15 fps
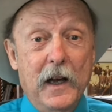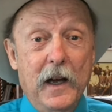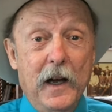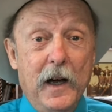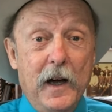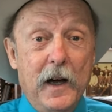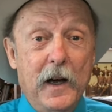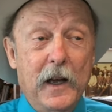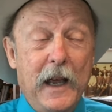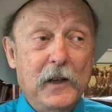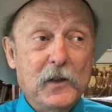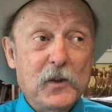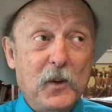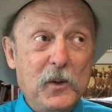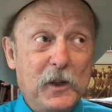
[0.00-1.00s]

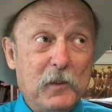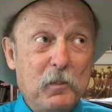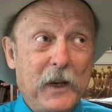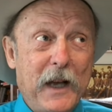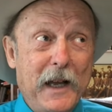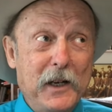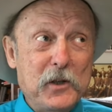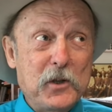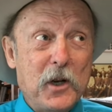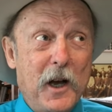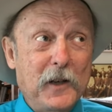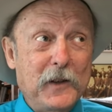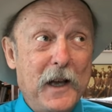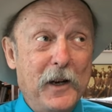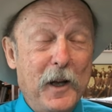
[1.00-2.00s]
And so you could kind of
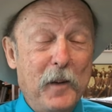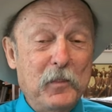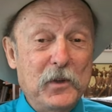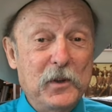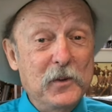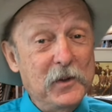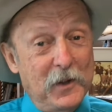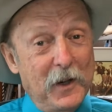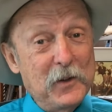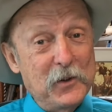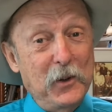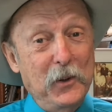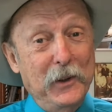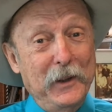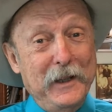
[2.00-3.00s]
chalk that up to
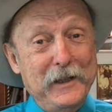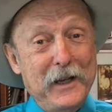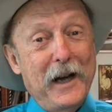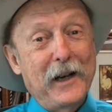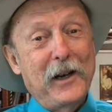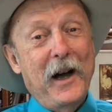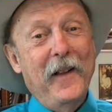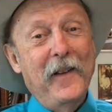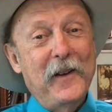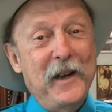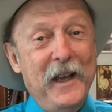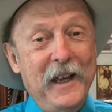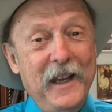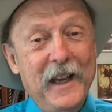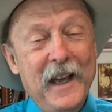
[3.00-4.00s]
certainly Doc
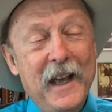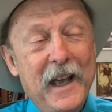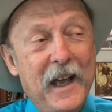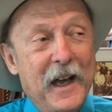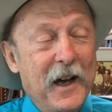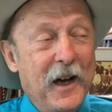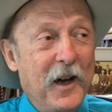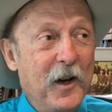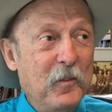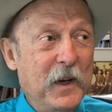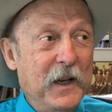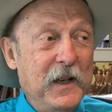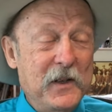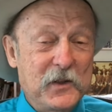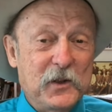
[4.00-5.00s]
Holliday,
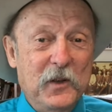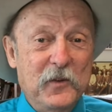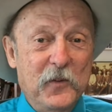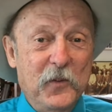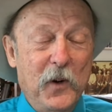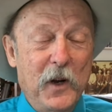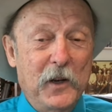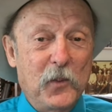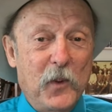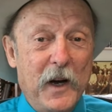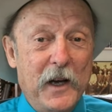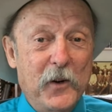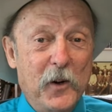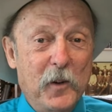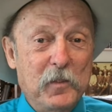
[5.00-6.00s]
but his good friend
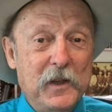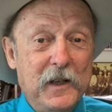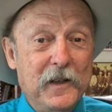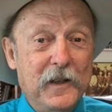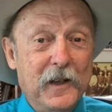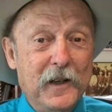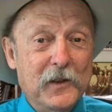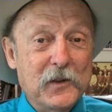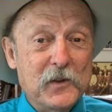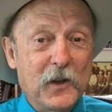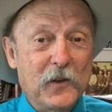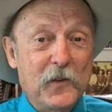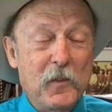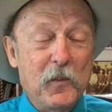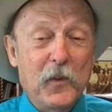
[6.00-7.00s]
Wyatt Earp didn't
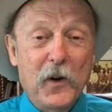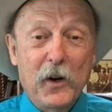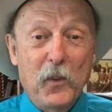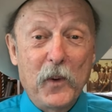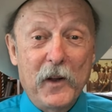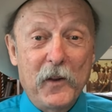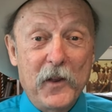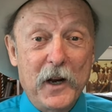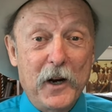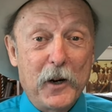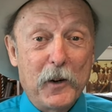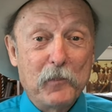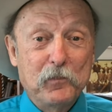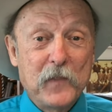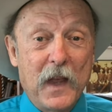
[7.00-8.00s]
serve him very well there.